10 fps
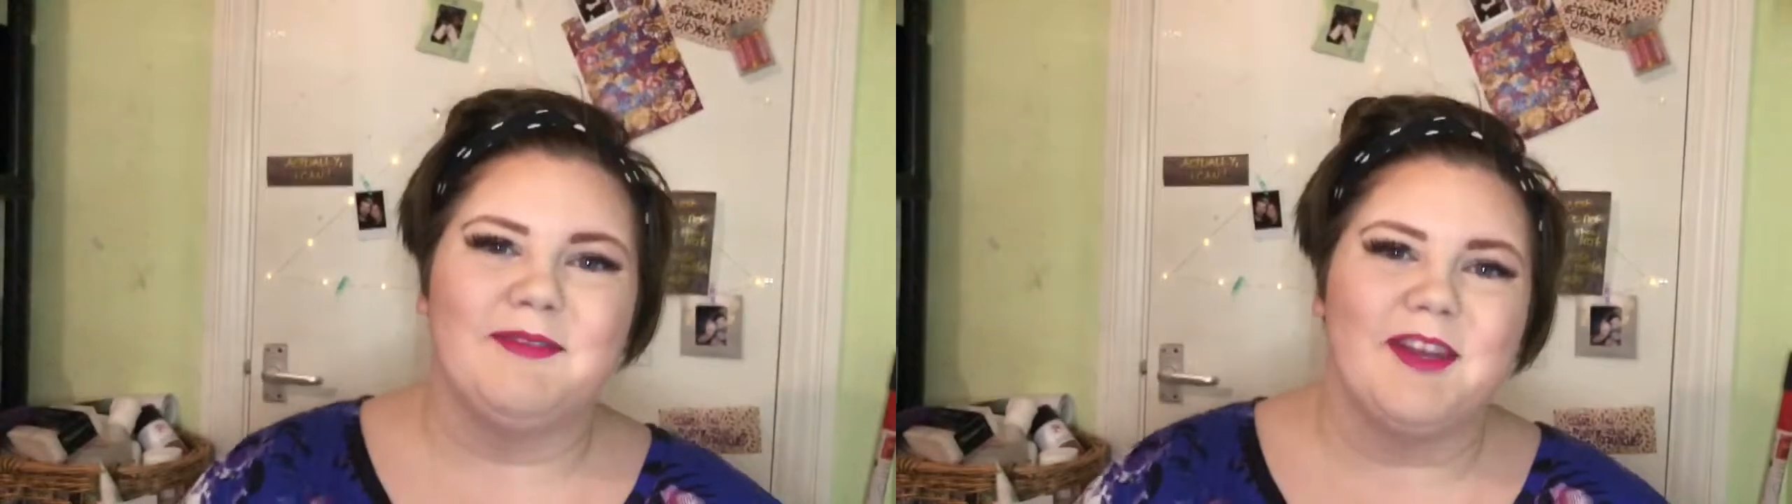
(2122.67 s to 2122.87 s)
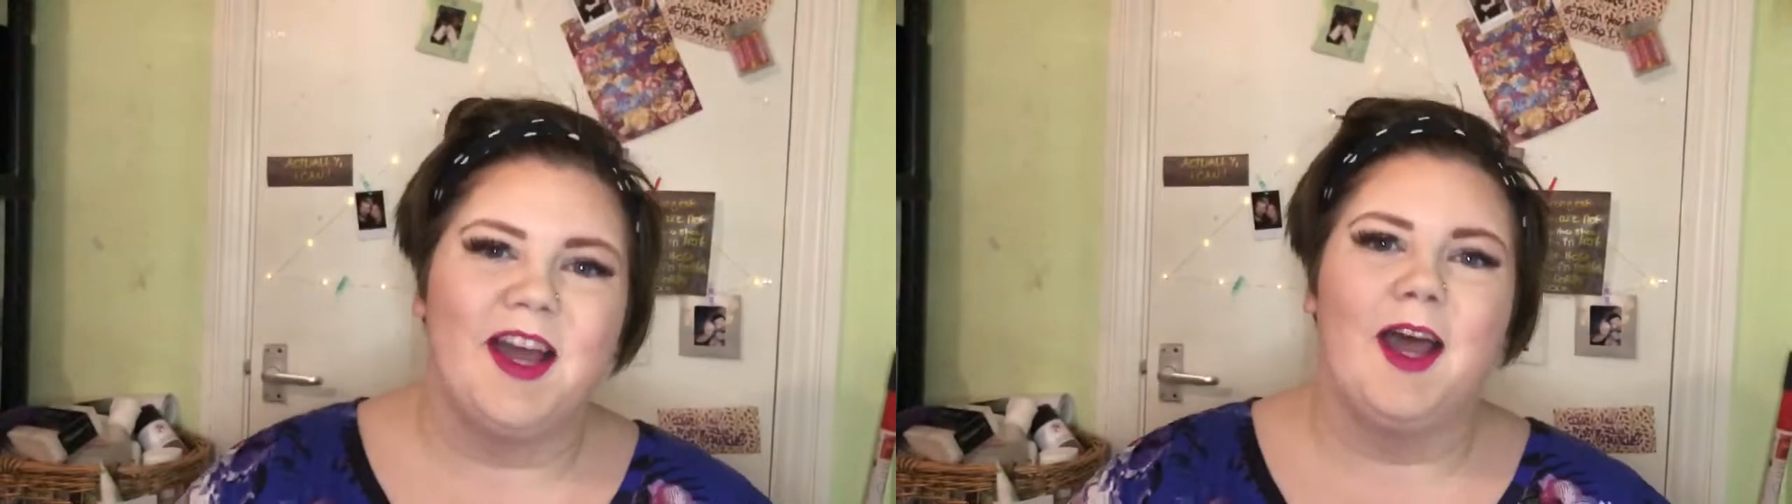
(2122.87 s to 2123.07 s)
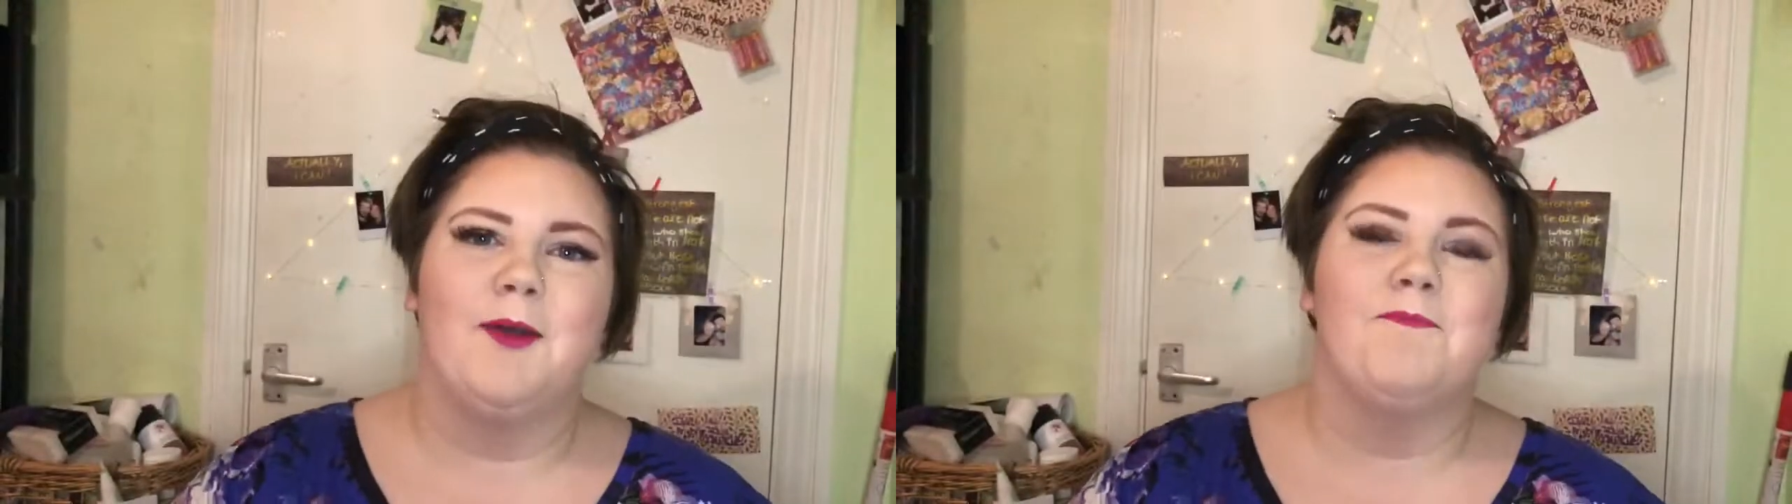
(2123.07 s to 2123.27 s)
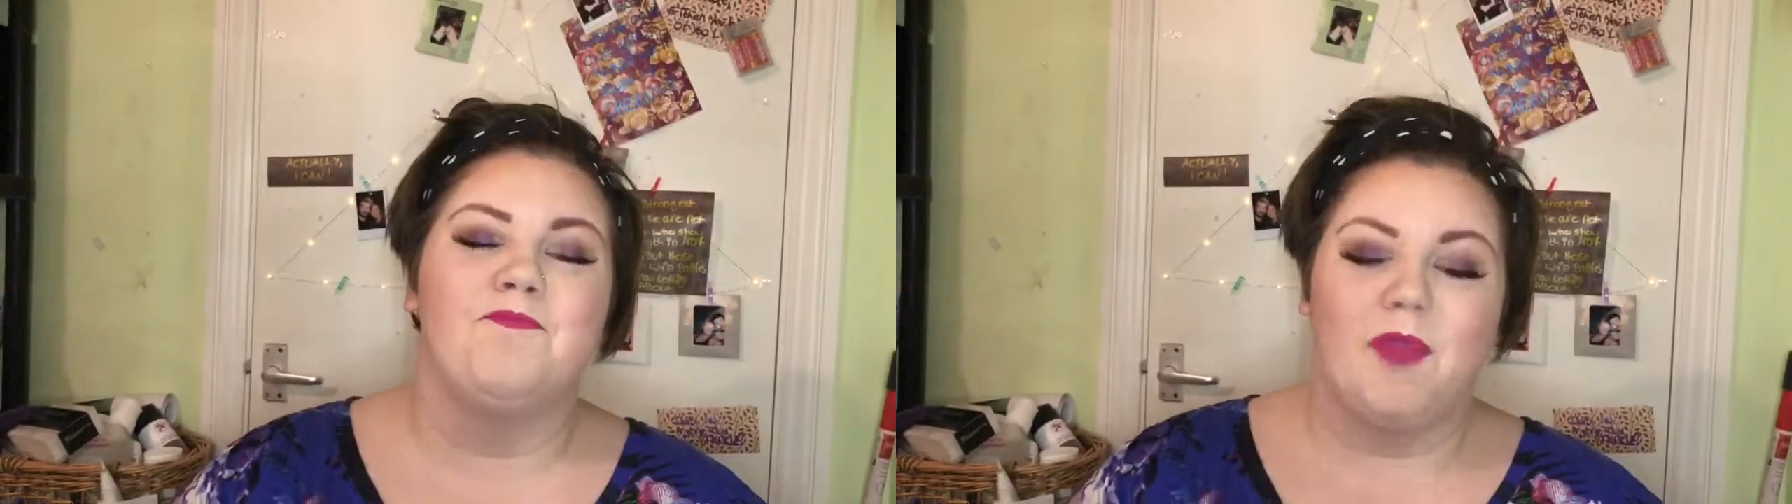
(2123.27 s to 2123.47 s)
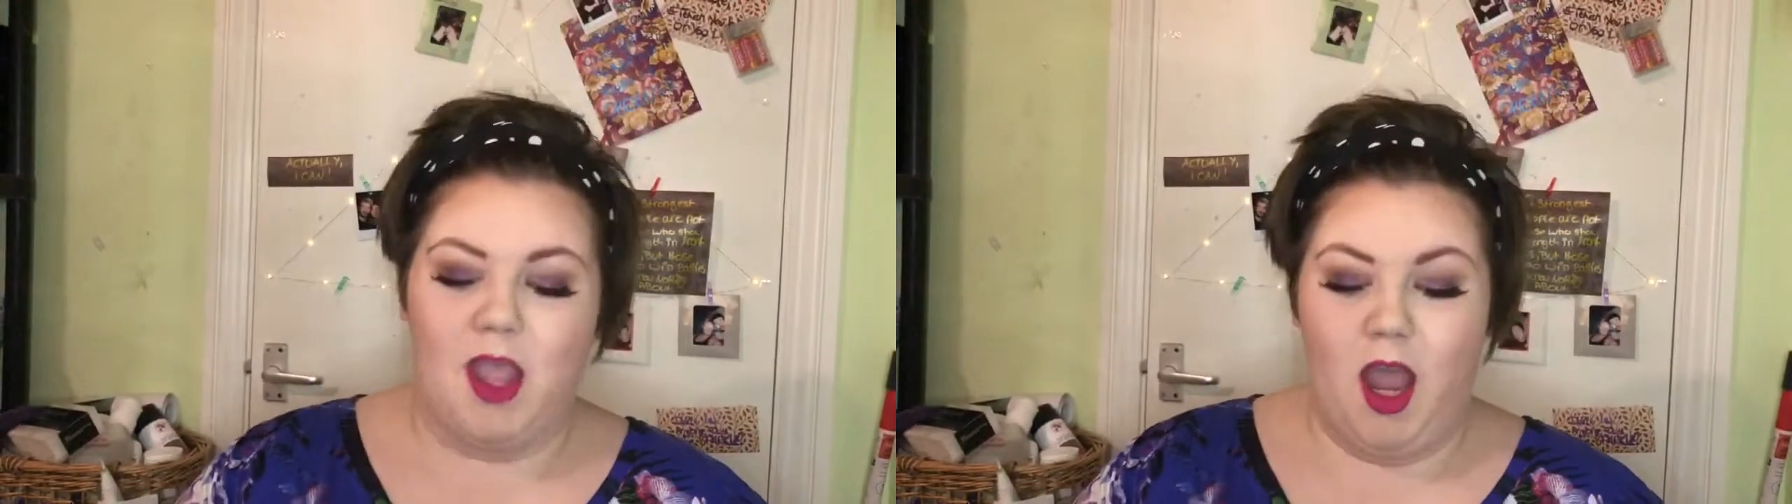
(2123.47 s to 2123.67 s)
But
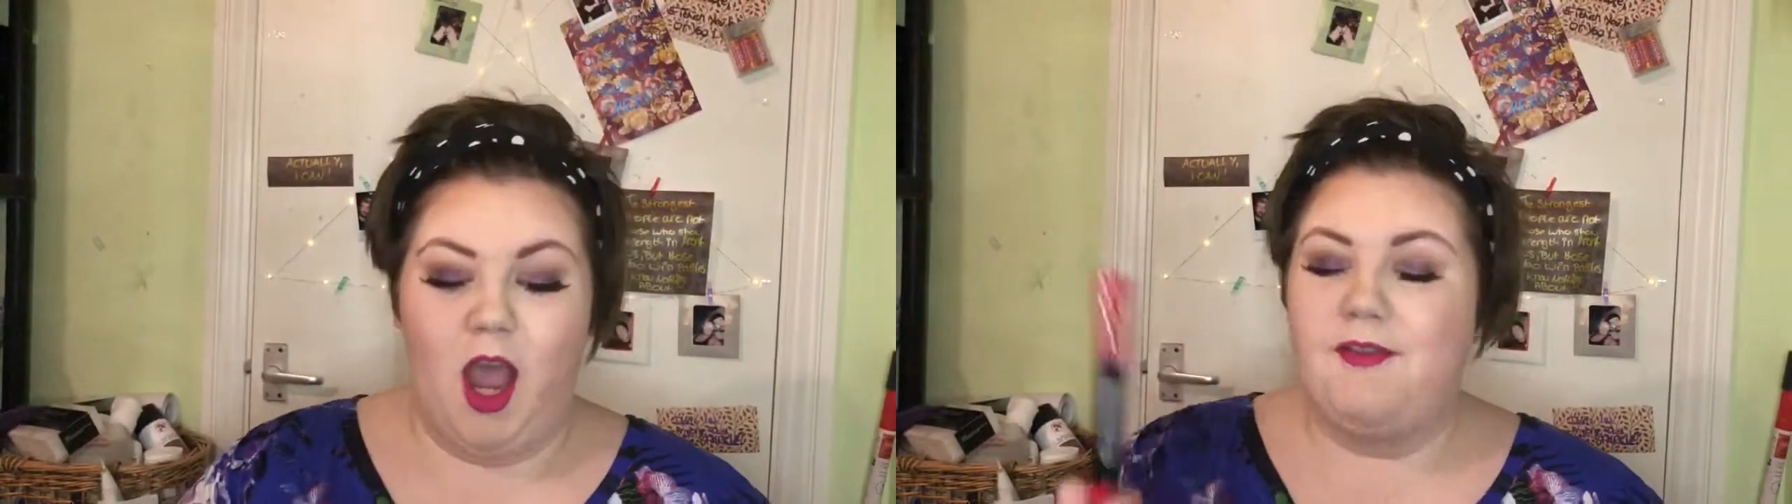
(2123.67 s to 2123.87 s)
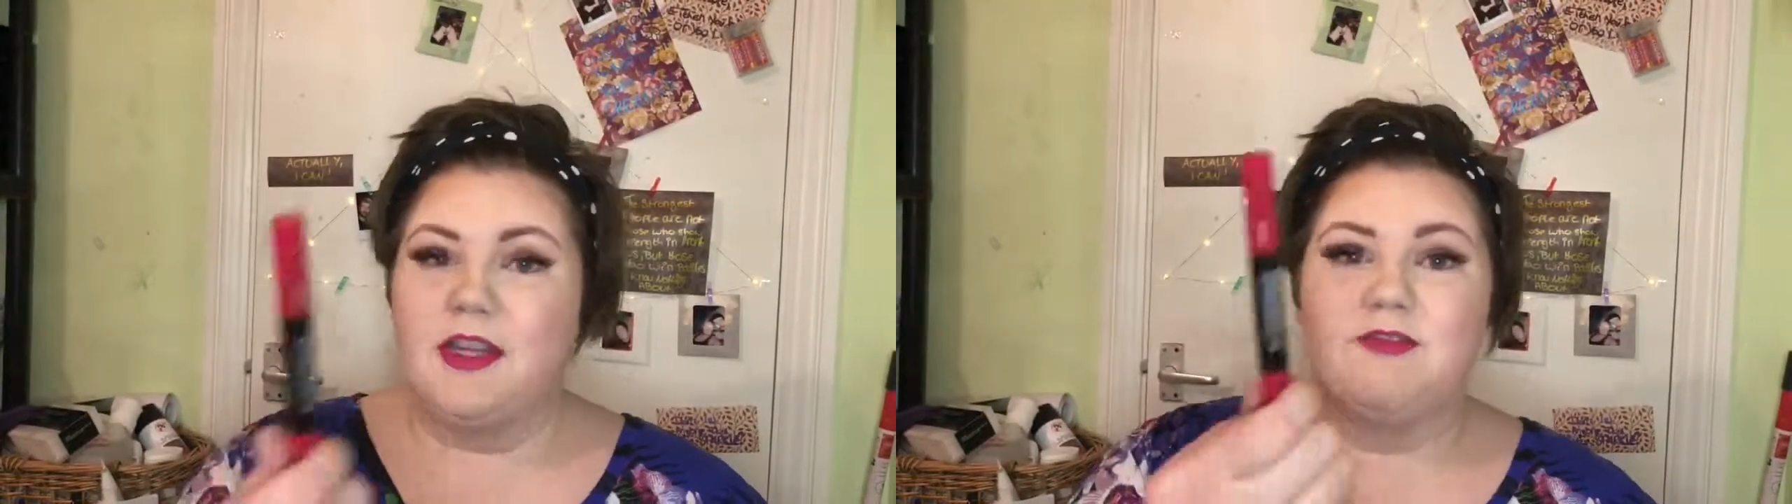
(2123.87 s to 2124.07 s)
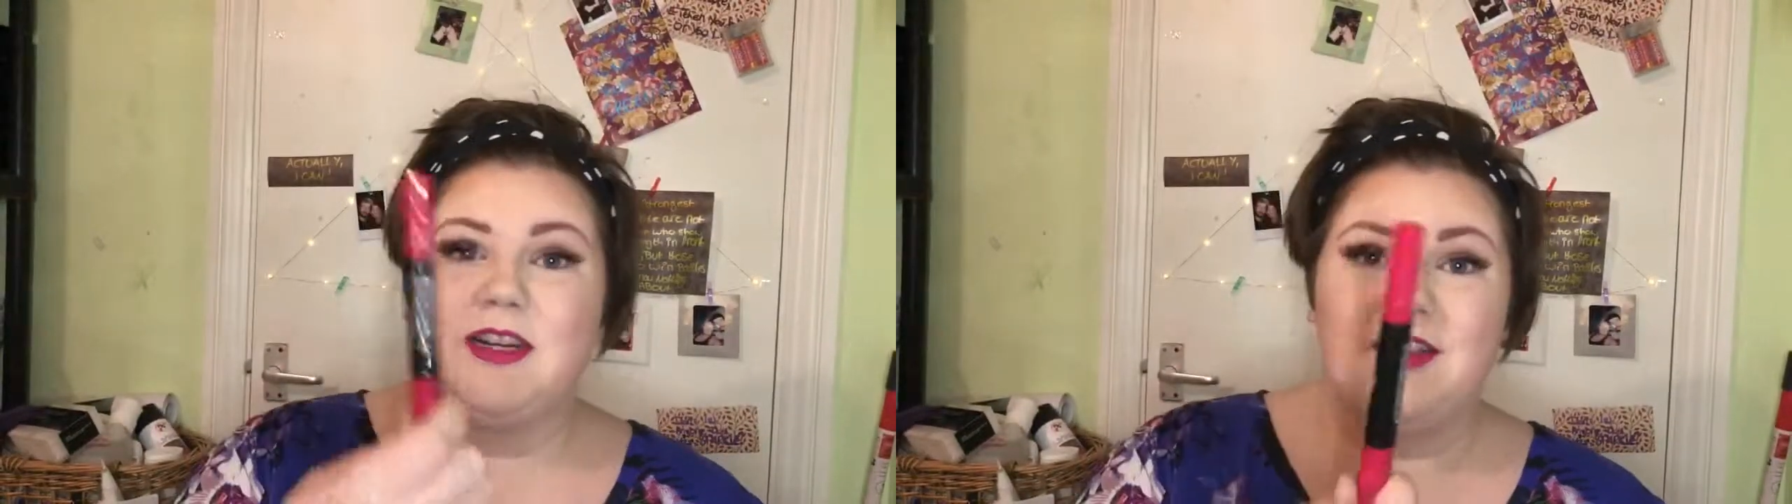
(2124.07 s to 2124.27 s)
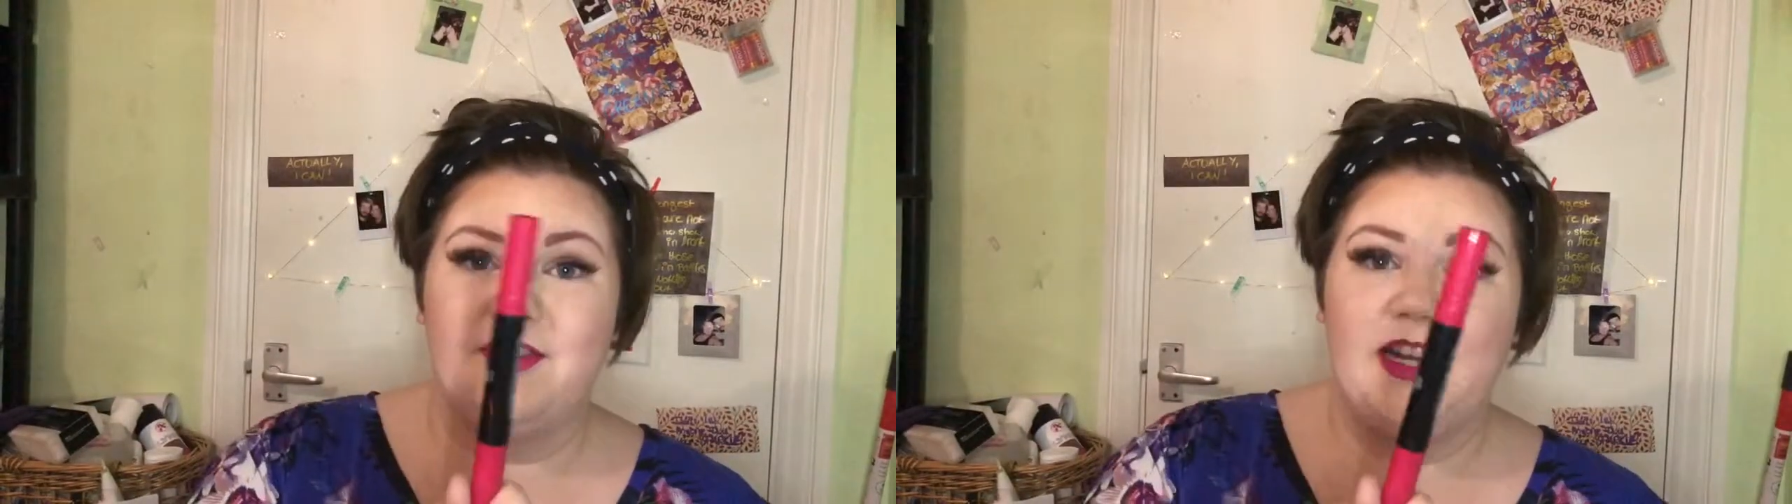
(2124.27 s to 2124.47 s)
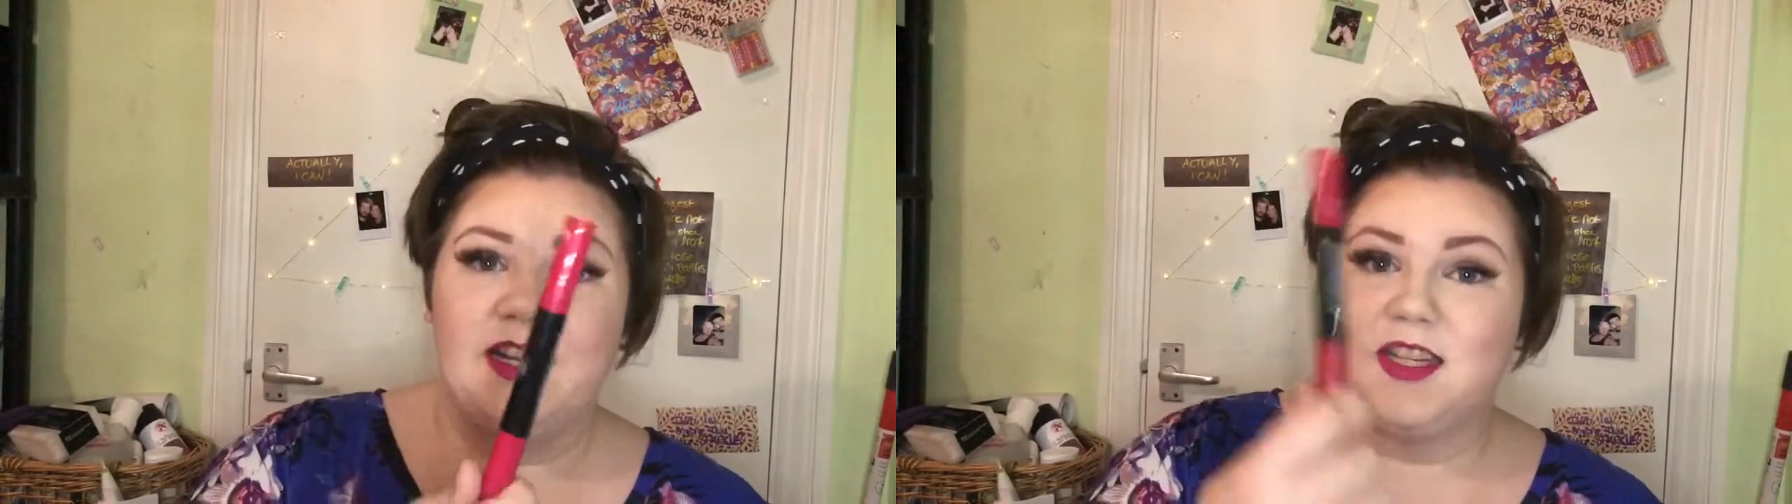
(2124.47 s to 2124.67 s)
I think it's really
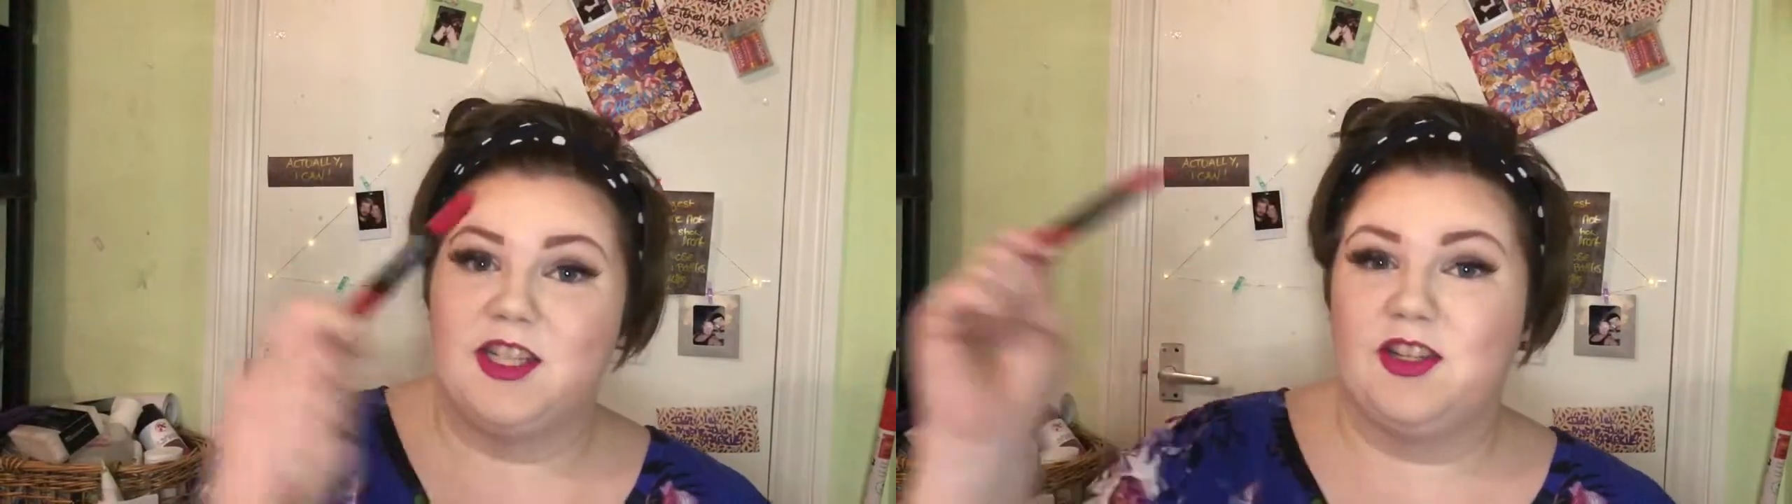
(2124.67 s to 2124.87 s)
convenient because